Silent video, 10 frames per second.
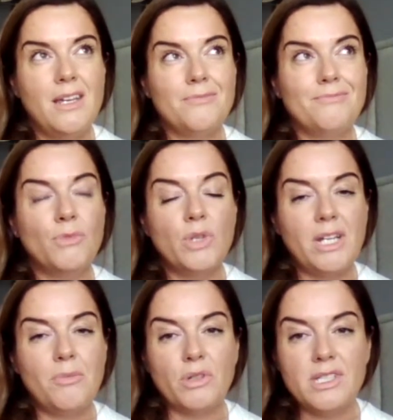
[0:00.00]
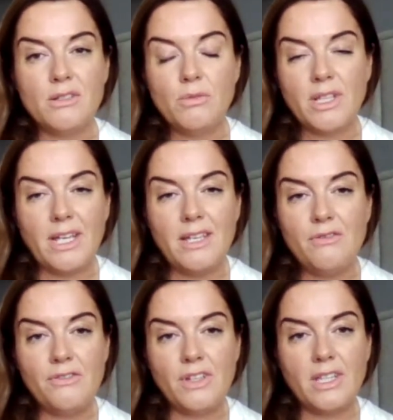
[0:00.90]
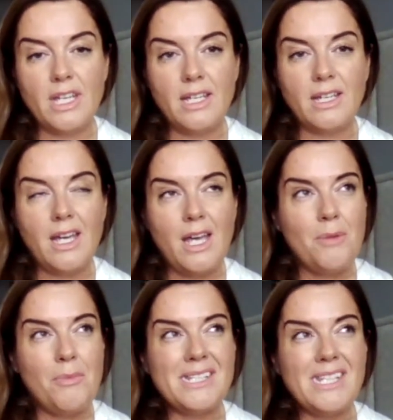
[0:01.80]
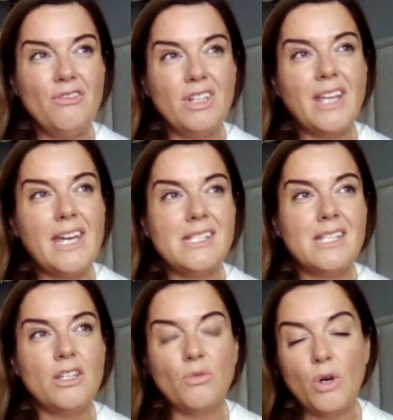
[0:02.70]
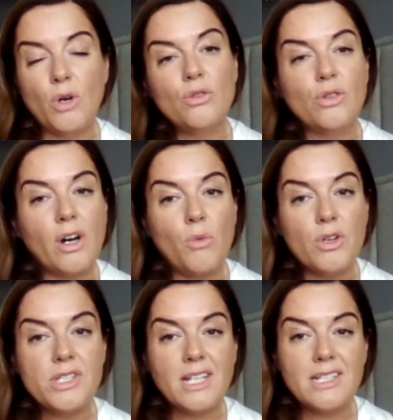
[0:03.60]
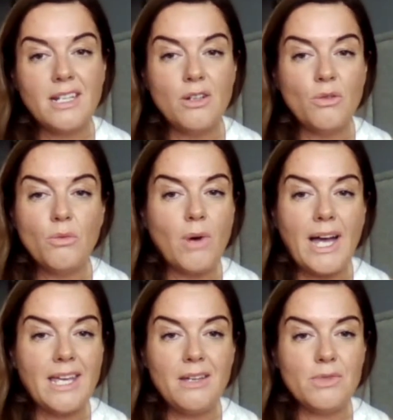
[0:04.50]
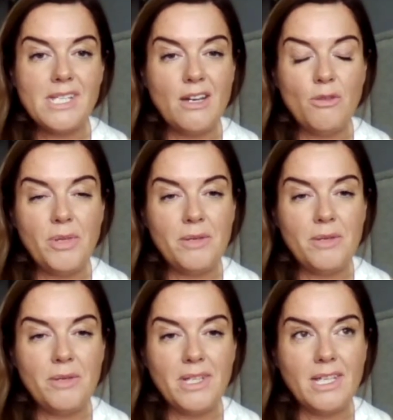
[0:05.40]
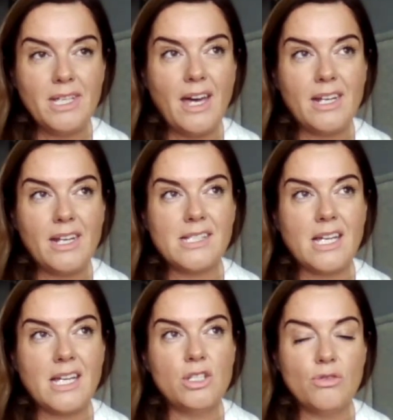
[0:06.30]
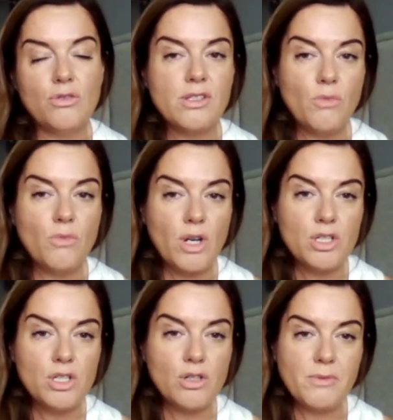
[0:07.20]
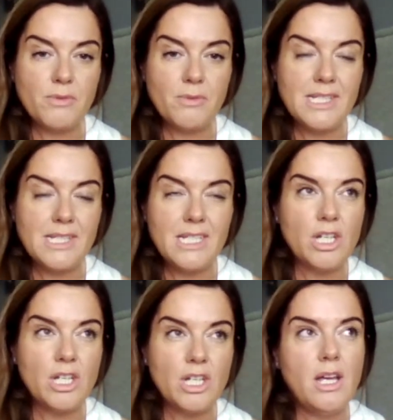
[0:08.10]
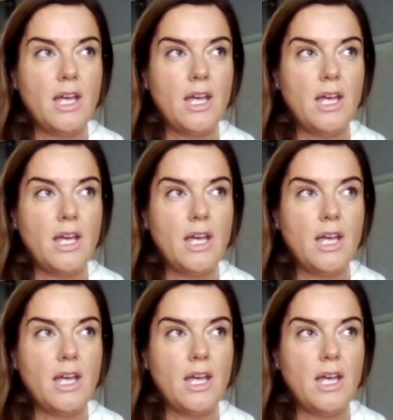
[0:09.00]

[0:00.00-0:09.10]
more able to deal with life, if you like. But I didn't realise that what yoga was, and I didn't know why it was helping me like that. And I started doing some workshops with my teacher,